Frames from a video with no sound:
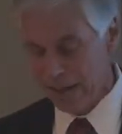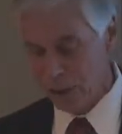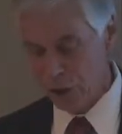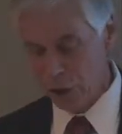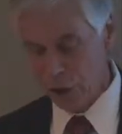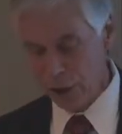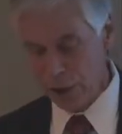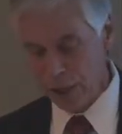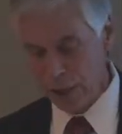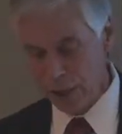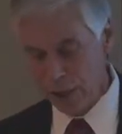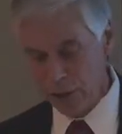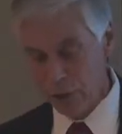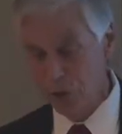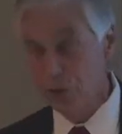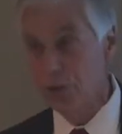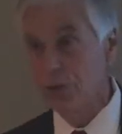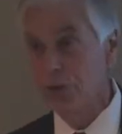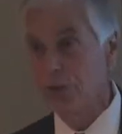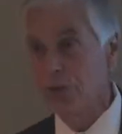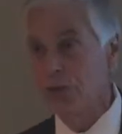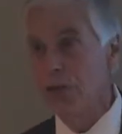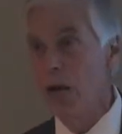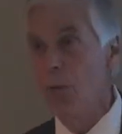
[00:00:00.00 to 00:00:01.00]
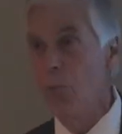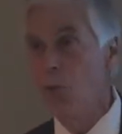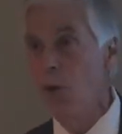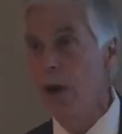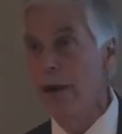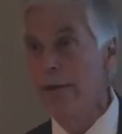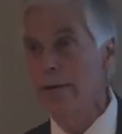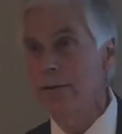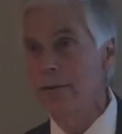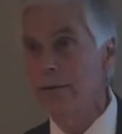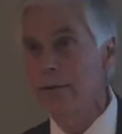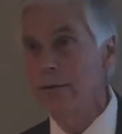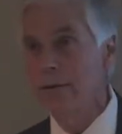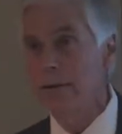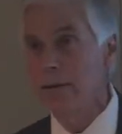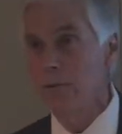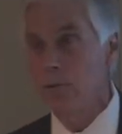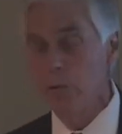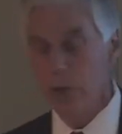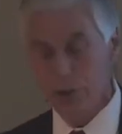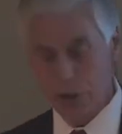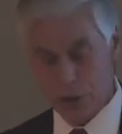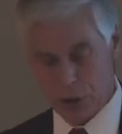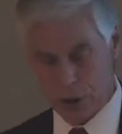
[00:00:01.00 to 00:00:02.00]
changed somewhat, in
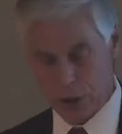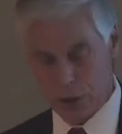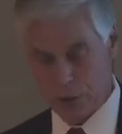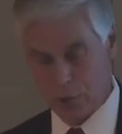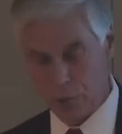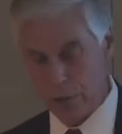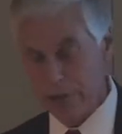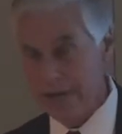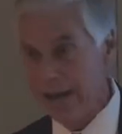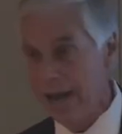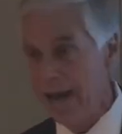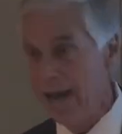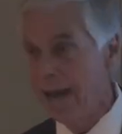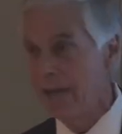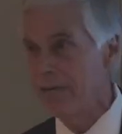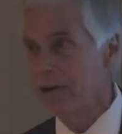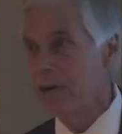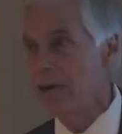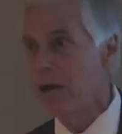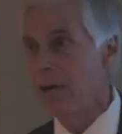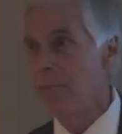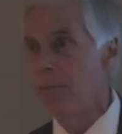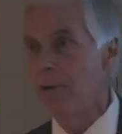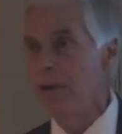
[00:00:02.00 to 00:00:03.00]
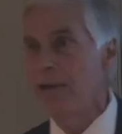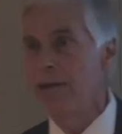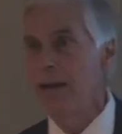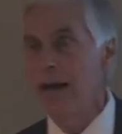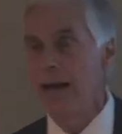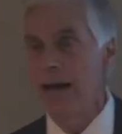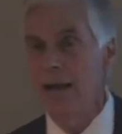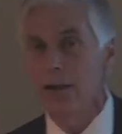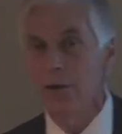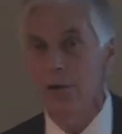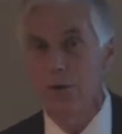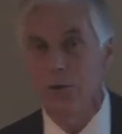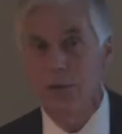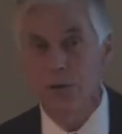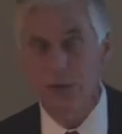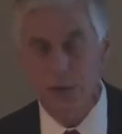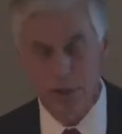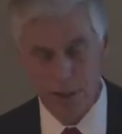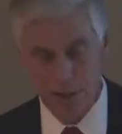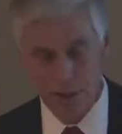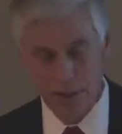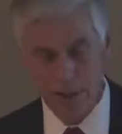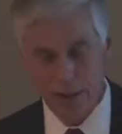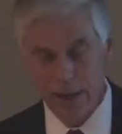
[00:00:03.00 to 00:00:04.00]
which we have a couple of dollars,
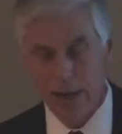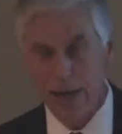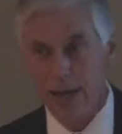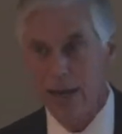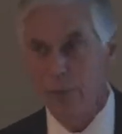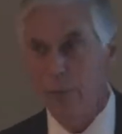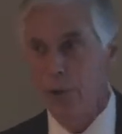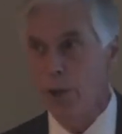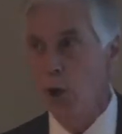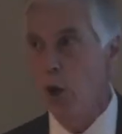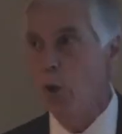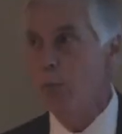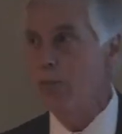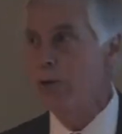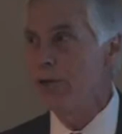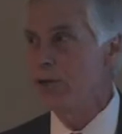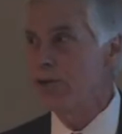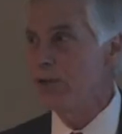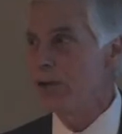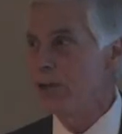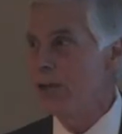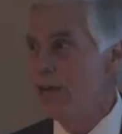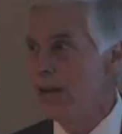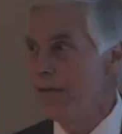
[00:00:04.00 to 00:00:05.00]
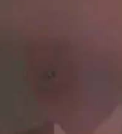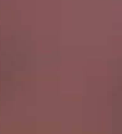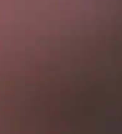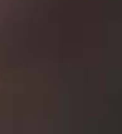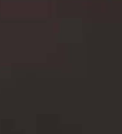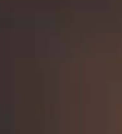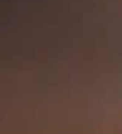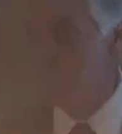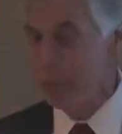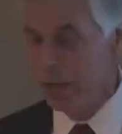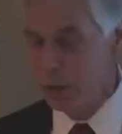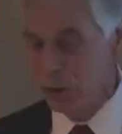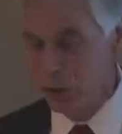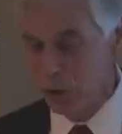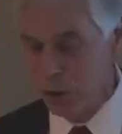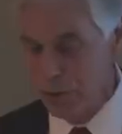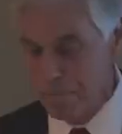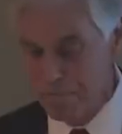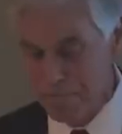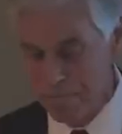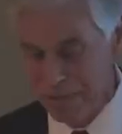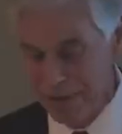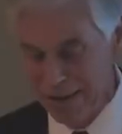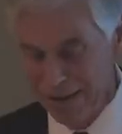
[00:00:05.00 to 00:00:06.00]
and we hope we still have the
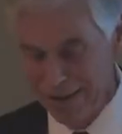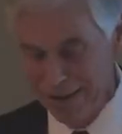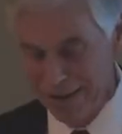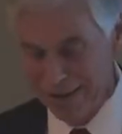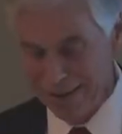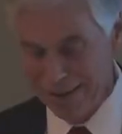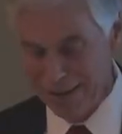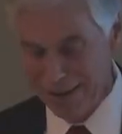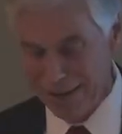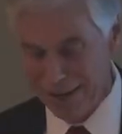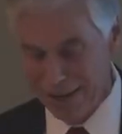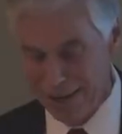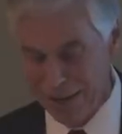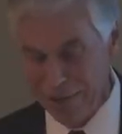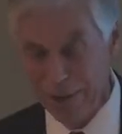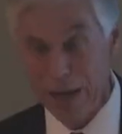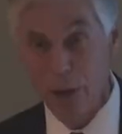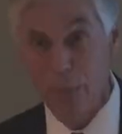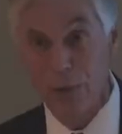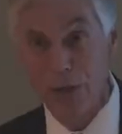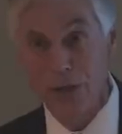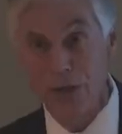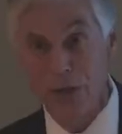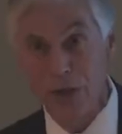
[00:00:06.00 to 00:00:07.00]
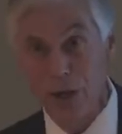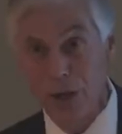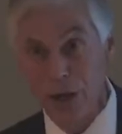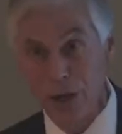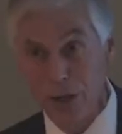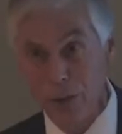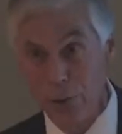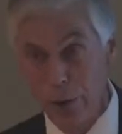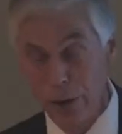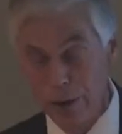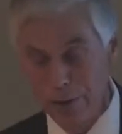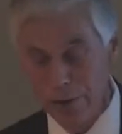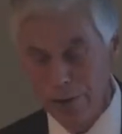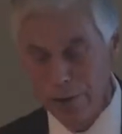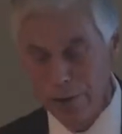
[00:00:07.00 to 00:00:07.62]
ambition that we started with.